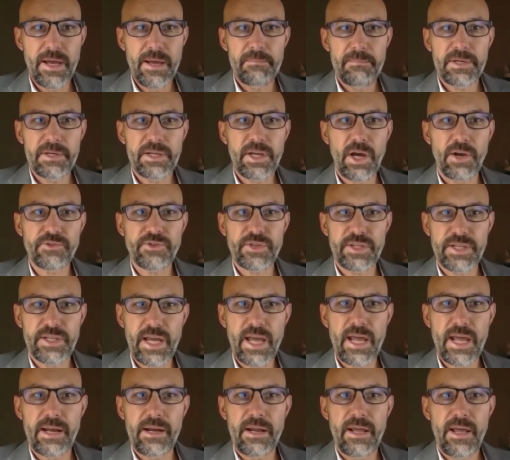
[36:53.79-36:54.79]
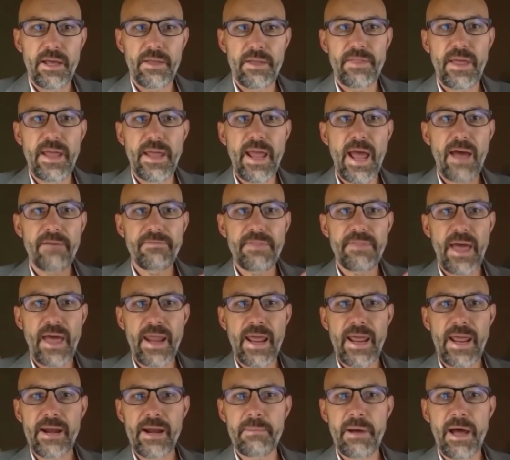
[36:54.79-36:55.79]
because again, they have that
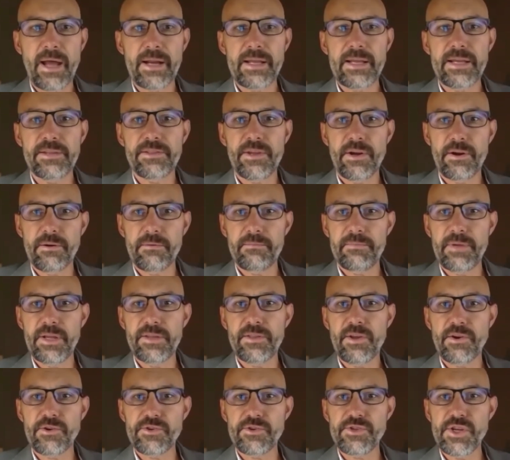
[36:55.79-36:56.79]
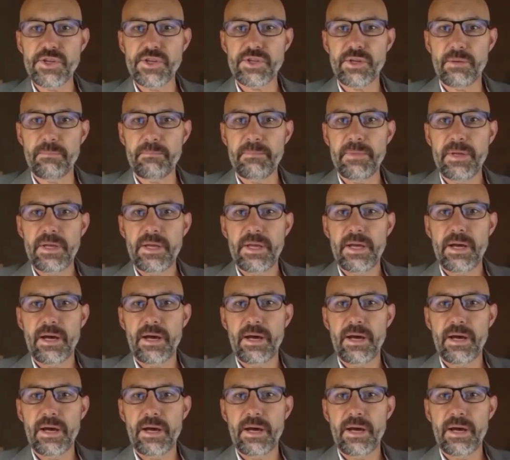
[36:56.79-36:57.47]
antibody in their system.